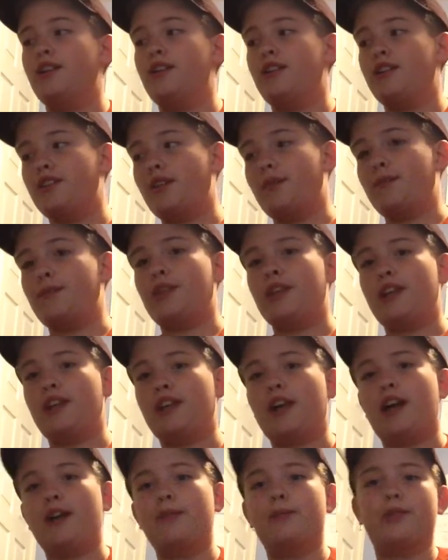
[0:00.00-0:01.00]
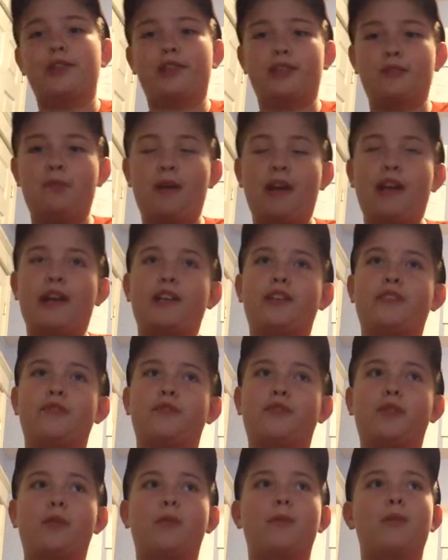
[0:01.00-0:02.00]
something I would expect
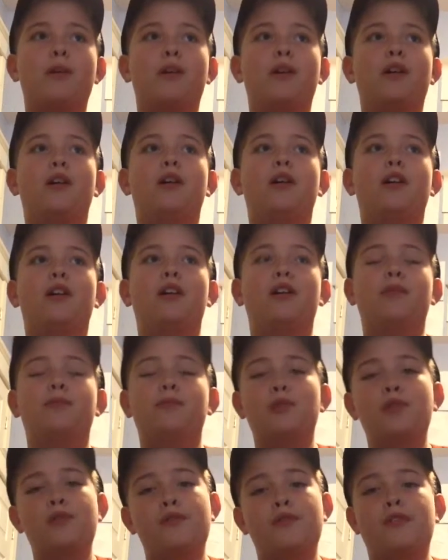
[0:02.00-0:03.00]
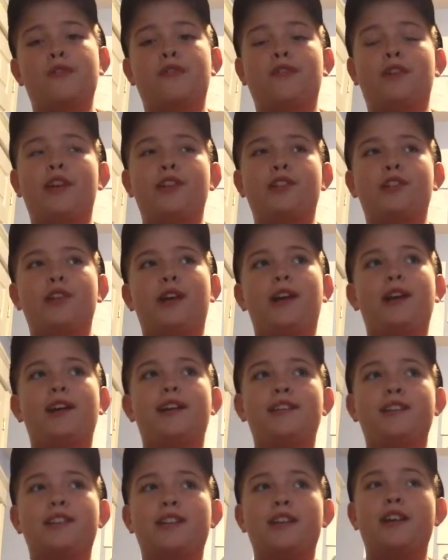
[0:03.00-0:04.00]
from a movie
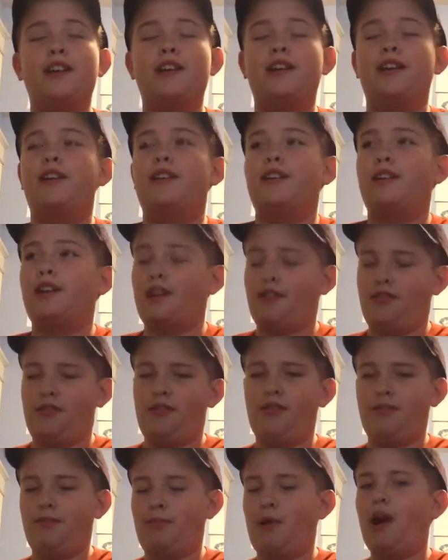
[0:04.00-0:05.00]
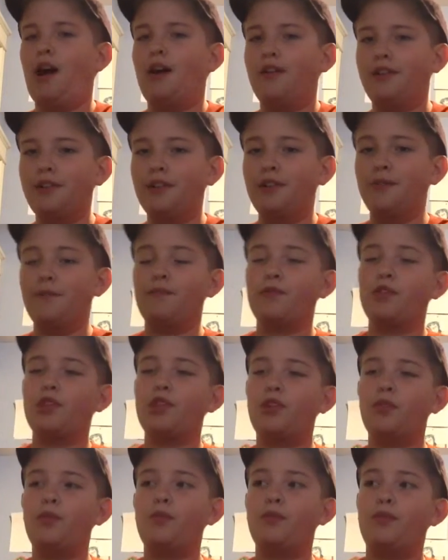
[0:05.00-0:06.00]
franchise, Harry Potter,
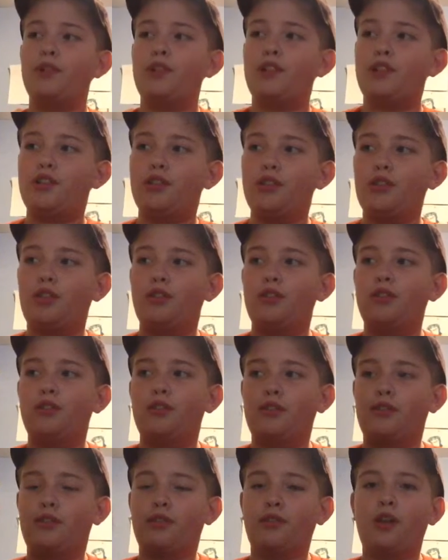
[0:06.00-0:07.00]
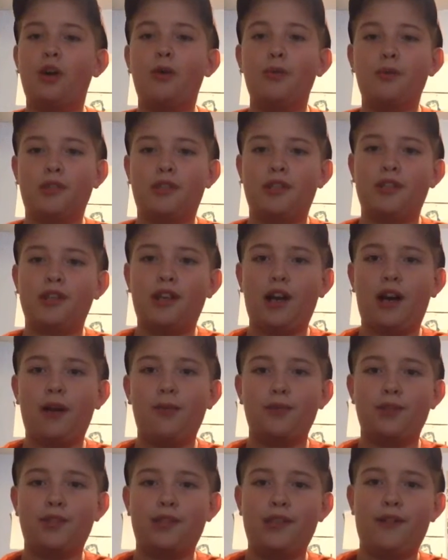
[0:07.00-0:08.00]
which the lowest it
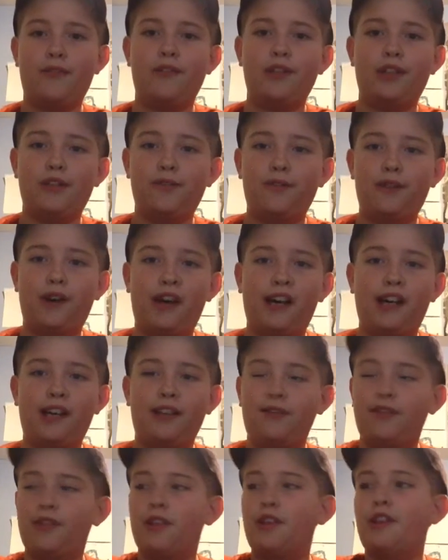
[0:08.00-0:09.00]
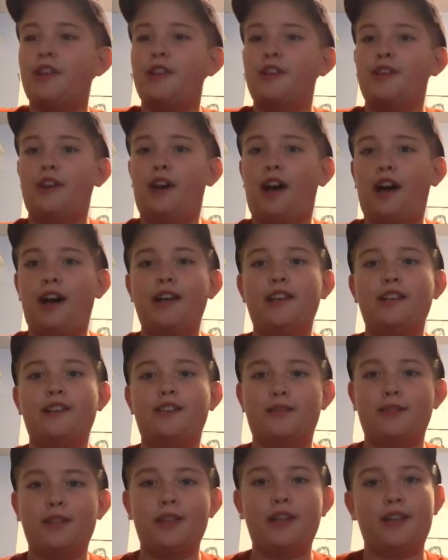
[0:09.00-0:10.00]
got was 75, the
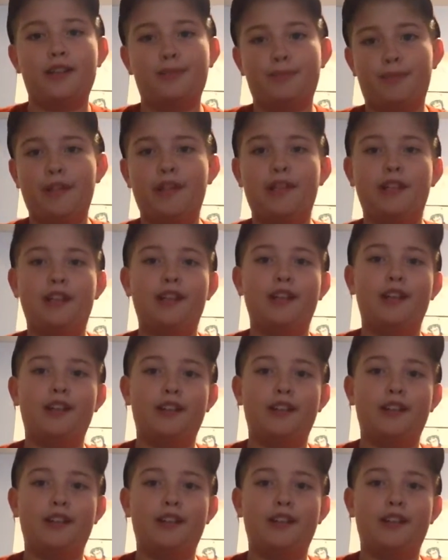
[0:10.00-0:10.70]
highest being